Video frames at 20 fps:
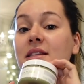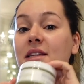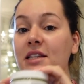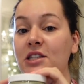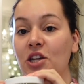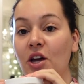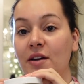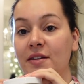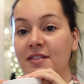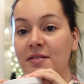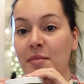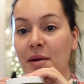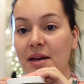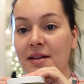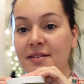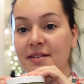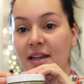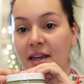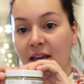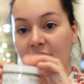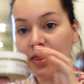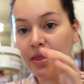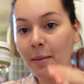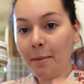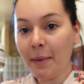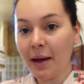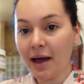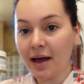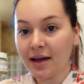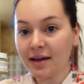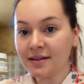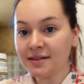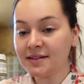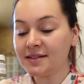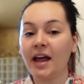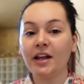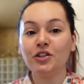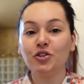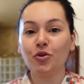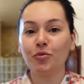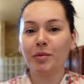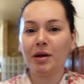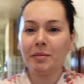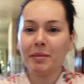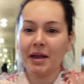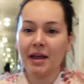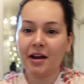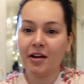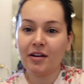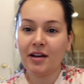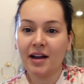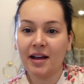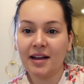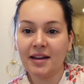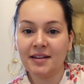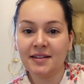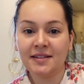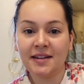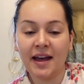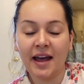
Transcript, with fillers: Detox Mask in the past. And don't mind my hair, guys.